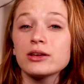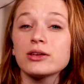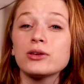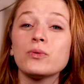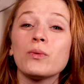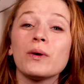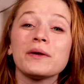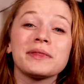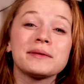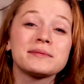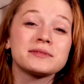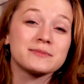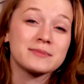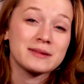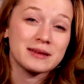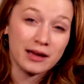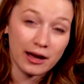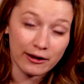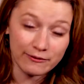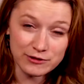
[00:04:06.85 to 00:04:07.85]
you want them to
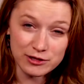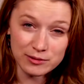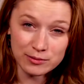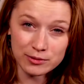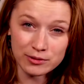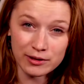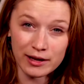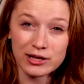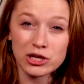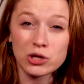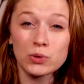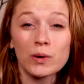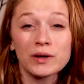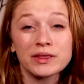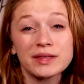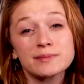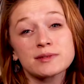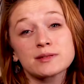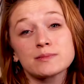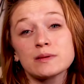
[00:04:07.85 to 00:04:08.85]
be comfortable and you
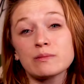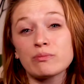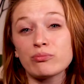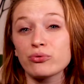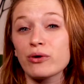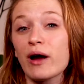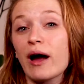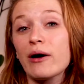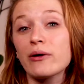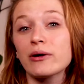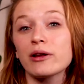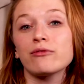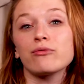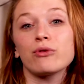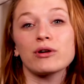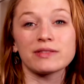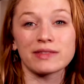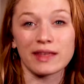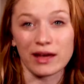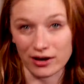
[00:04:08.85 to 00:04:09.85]
want them to be proud of
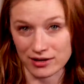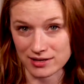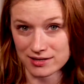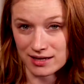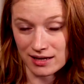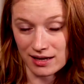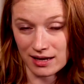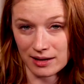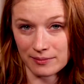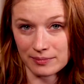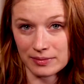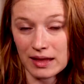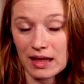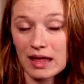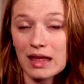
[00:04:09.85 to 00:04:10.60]
what they are singing.